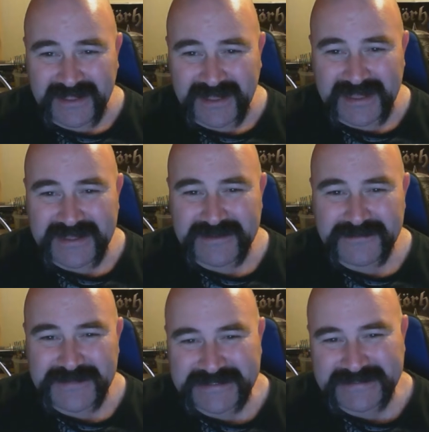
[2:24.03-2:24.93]

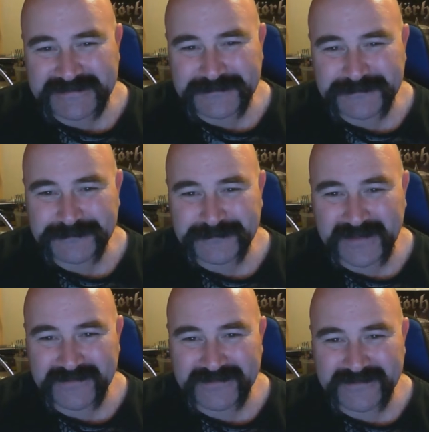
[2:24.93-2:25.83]

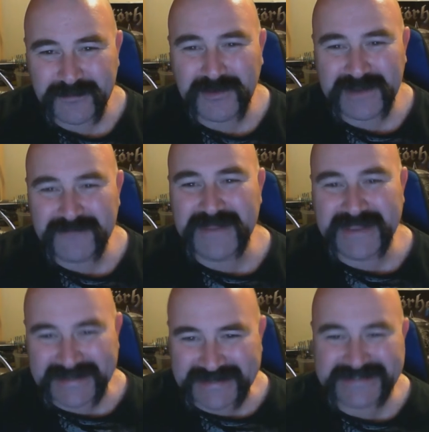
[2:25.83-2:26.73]
The point I'm
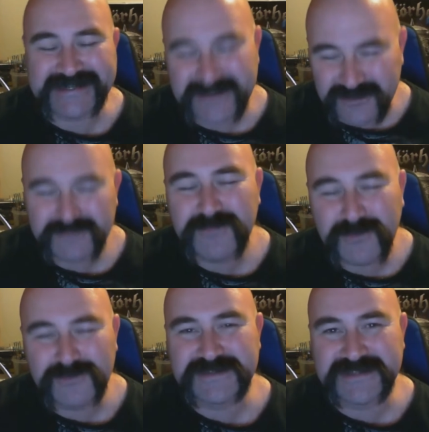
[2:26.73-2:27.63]
making is it's not
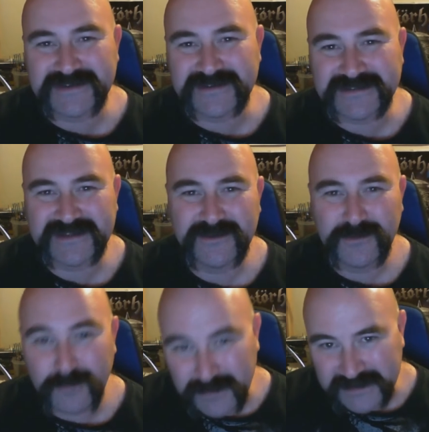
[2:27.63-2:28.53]
important
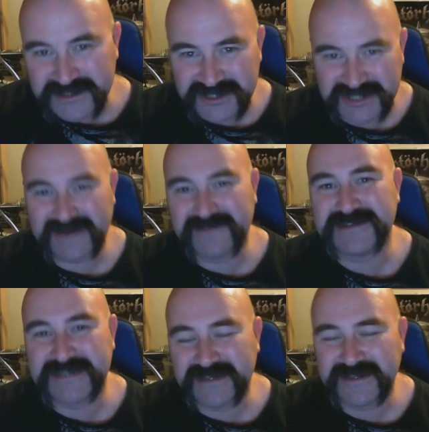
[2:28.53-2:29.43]
which
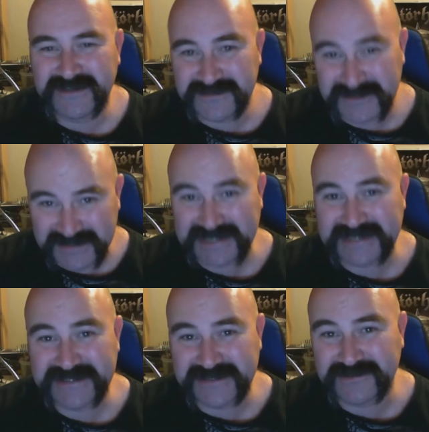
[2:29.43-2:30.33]
charity you
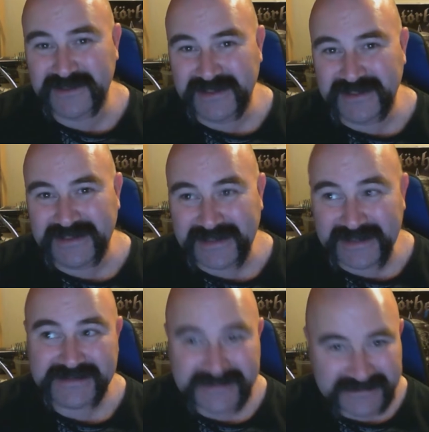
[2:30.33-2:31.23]
donate to.
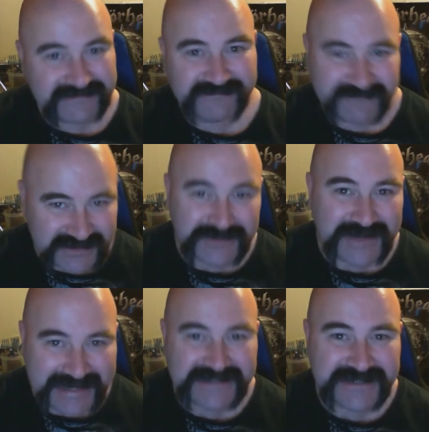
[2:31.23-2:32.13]
It's
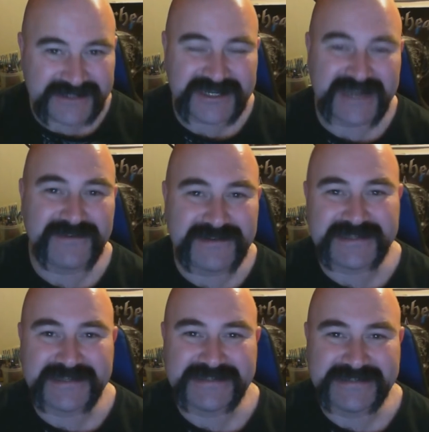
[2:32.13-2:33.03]
donate to the
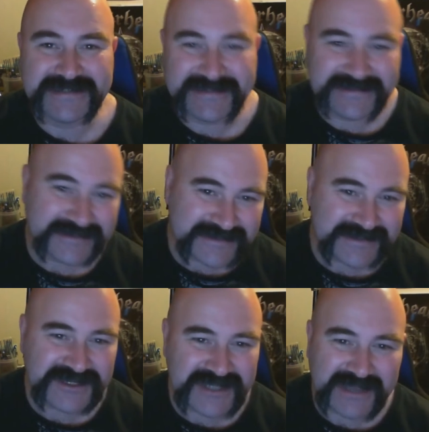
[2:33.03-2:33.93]
charity. It's
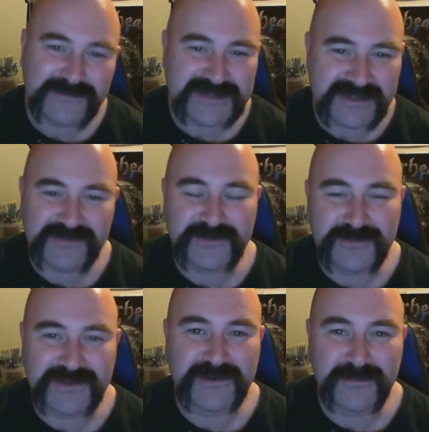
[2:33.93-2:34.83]
the shekels you
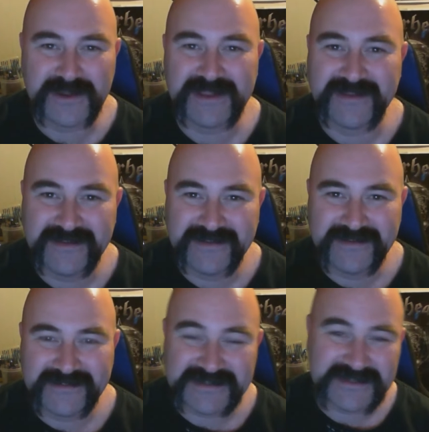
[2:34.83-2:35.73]
throw their way
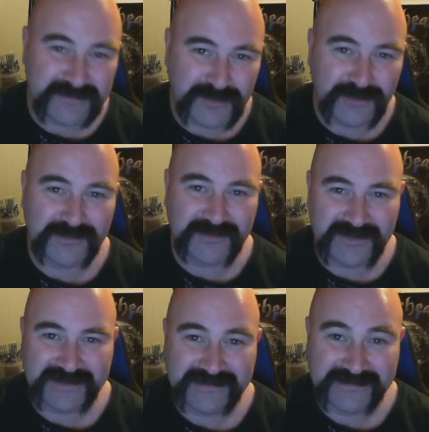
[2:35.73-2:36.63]
that's the important
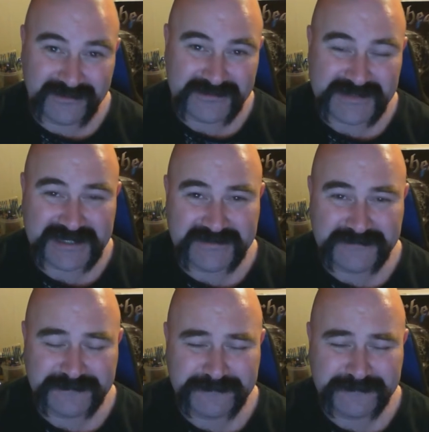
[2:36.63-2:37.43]
thing, not what's in.